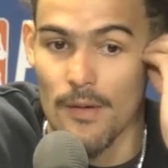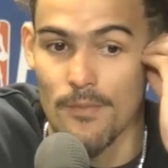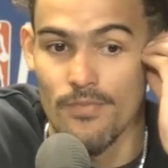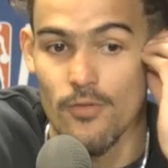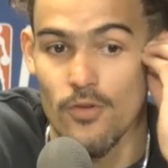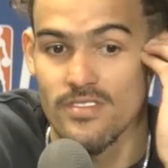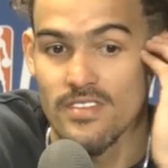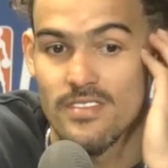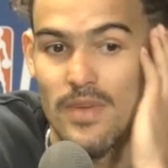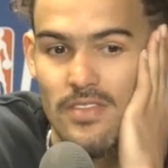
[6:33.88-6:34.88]
forcing us
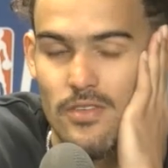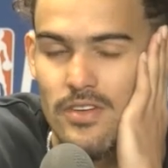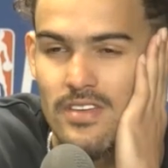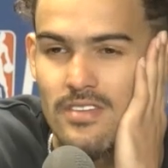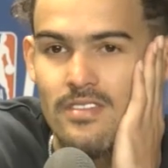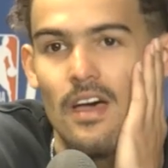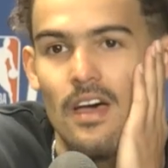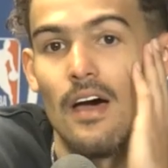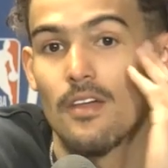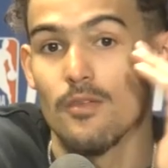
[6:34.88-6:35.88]
to make threes.
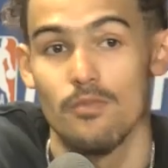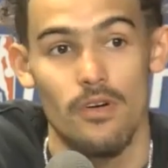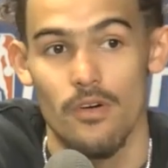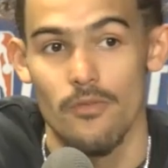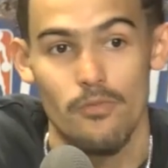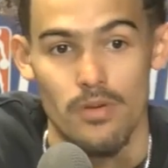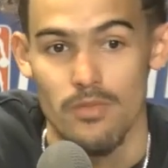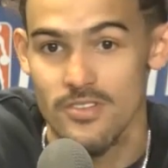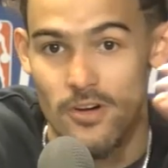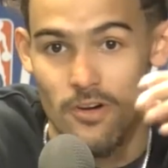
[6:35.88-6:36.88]
They're pretty
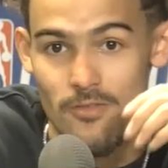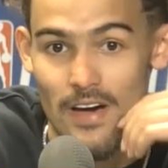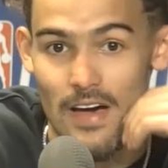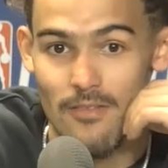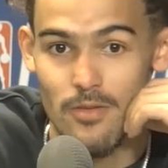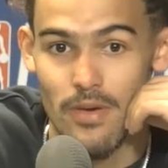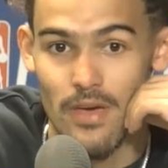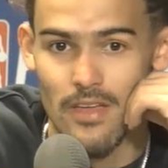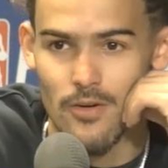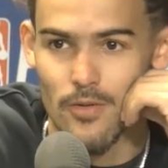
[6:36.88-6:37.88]
much all five in the
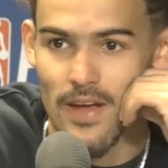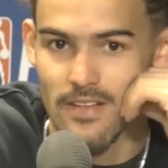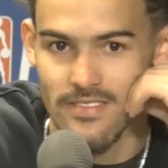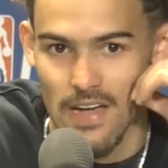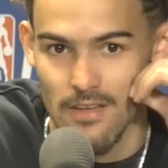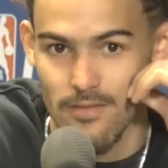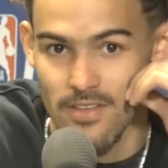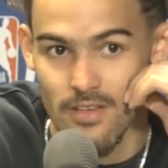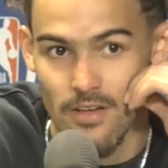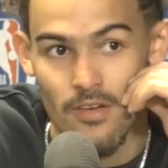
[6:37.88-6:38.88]
paint or right outside of it.
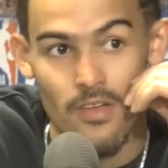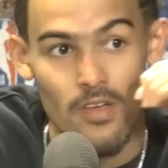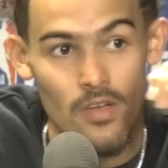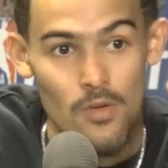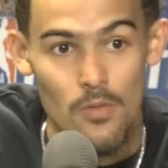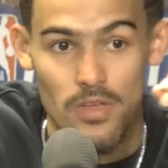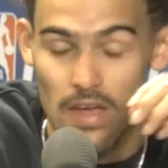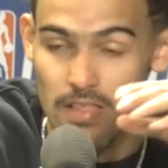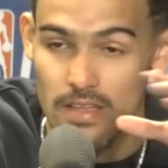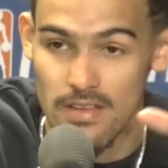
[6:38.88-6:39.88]
So really
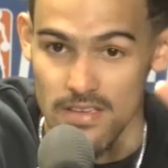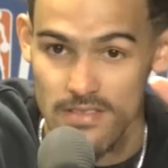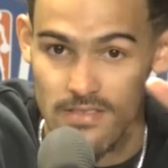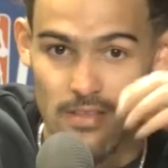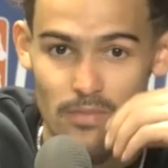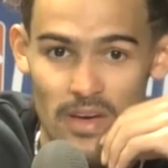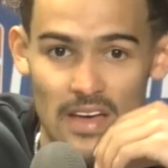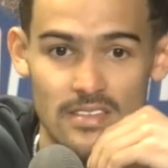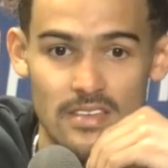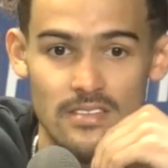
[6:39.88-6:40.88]
not letting us get into the
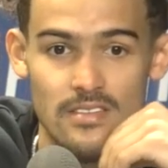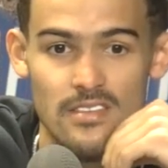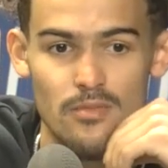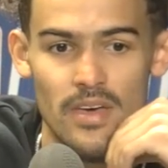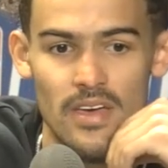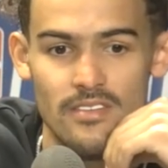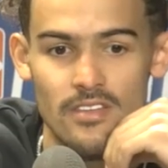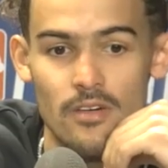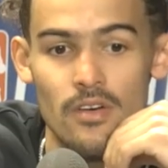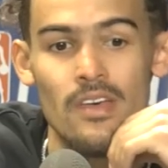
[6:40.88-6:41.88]
basket, into the paint.
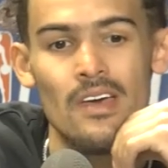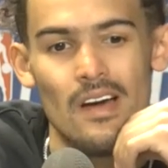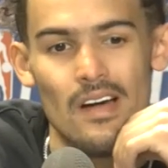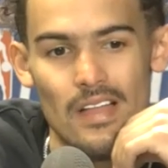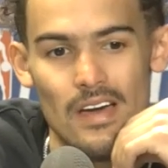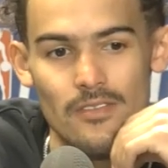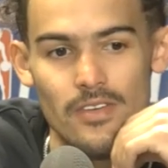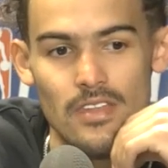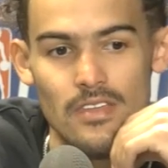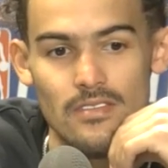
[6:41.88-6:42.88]
So a lot of
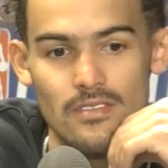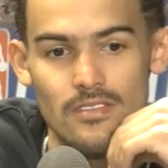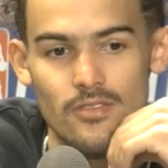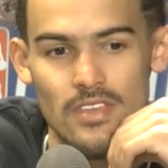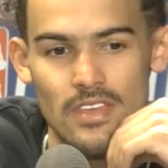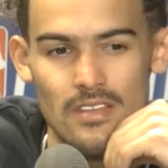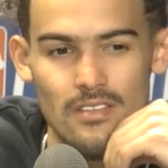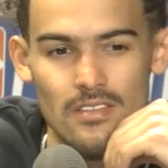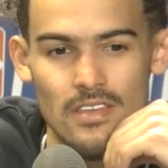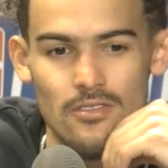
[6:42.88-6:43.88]
it is
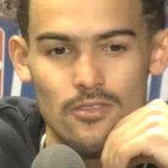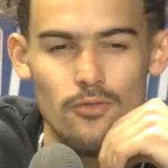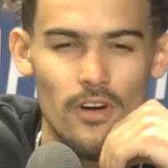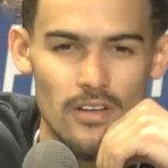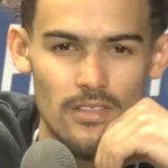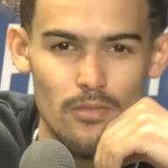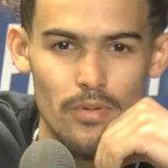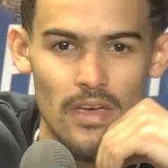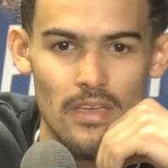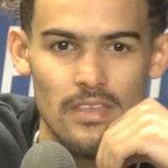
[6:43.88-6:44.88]
getting too far in the
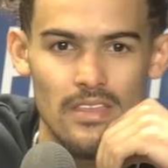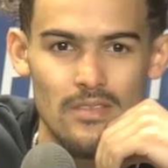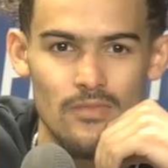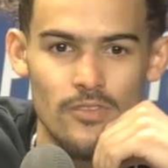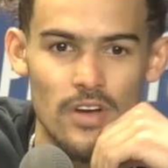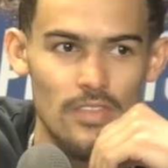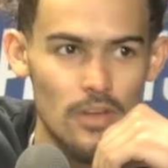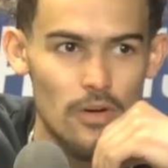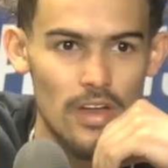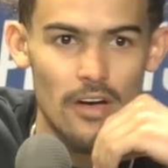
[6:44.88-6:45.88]
paint and try and
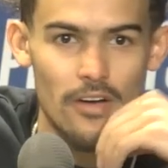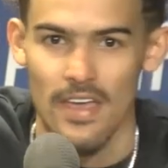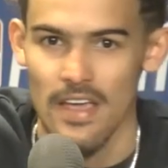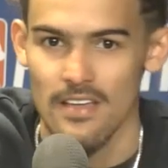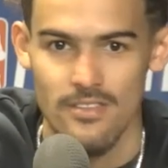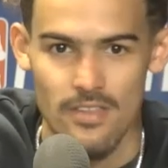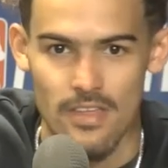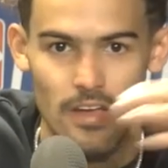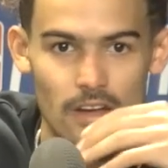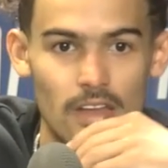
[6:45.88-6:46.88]
throw it out, and hands are
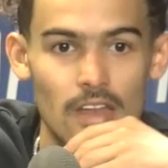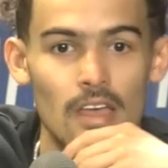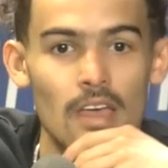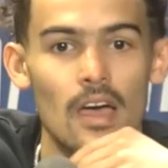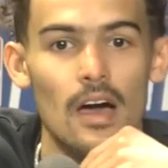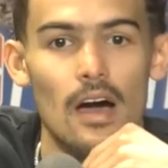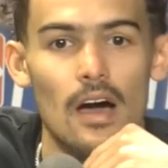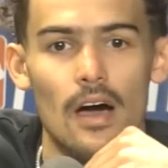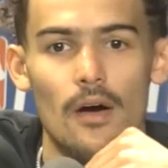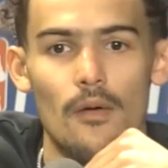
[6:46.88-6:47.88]
there,
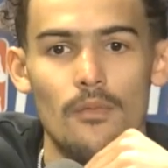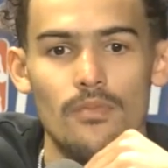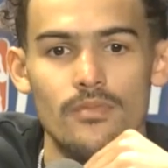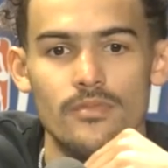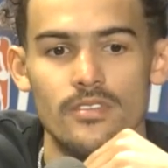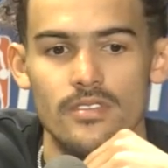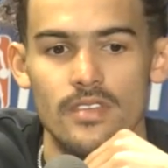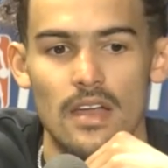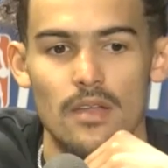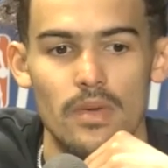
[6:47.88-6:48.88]
and just got
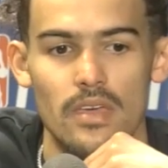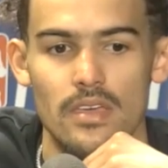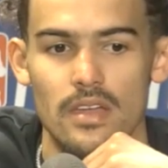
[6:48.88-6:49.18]
to make it